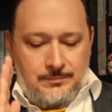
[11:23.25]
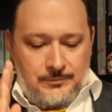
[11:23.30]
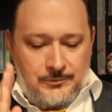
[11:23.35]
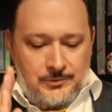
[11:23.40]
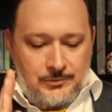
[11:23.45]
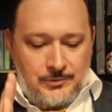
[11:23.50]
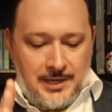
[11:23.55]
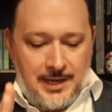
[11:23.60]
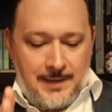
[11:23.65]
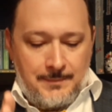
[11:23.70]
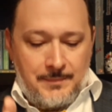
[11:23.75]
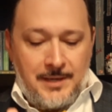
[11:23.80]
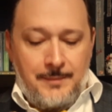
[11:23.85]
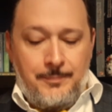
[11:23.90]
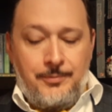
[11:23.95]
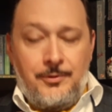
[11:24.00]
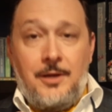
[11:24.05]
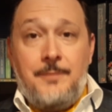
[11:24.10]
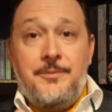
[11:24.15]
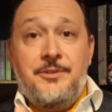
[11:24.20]
"You have my
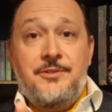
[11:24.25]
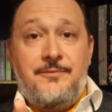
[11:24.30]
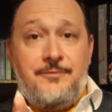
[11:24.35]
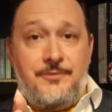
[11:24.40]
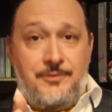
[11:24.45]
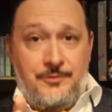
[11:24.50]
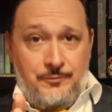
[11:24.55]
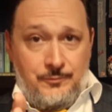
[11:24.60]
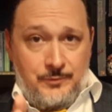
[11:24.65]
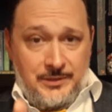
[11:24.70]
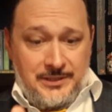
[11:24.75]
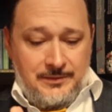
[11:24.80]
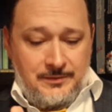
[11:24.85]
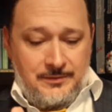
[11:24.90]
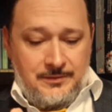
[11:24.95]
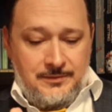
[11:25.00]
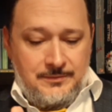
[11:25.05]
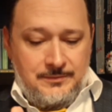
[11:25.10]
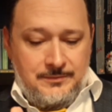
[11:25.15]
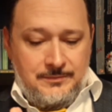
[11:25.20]
promise of
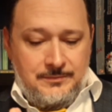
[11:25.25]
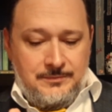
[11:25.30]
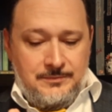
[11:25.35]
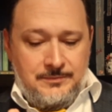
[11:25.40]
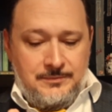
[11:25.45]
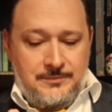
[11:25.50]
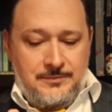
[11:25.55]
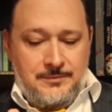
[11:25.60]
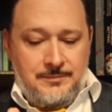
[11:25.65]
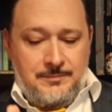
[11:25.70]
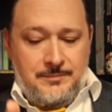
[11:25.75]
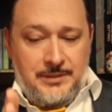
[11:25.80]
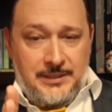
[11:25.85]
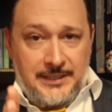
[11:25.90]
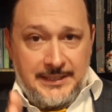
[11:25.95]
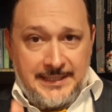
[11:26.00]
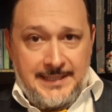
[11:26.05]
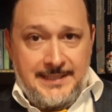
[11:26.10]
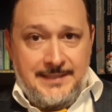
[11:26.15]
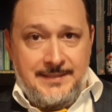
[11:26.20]
goodwill.
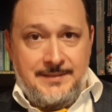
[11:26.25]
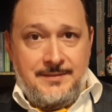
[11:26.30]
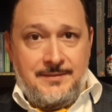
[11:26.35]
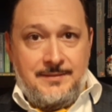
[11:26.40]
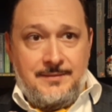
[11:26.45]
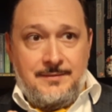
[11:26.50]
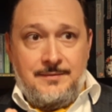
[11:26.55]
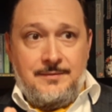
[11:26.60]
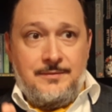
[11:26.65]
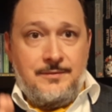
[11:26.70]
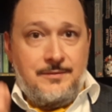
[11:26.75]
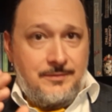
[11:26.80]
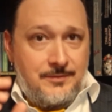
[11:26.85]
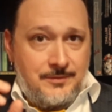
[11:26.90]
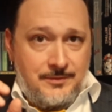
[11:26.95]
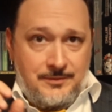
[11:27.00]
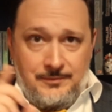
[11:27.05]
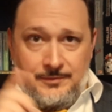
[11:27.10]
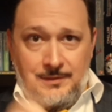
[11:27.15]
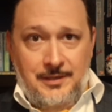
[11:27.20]
Please
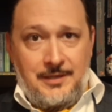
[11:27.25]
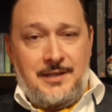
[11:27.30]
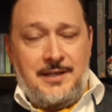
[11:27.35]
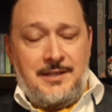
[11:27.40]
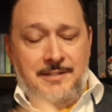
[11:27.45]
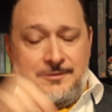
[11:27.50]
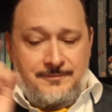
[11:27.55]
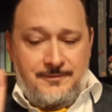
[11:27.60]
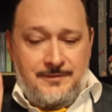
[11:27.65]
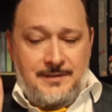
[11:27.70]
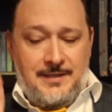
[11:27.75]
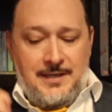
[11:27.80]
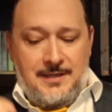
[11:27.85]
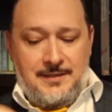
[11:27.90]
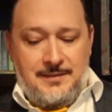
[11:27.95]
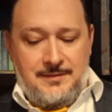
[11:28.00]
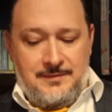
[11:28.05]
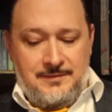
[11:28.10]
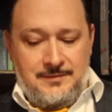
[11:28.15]
do not ask for that.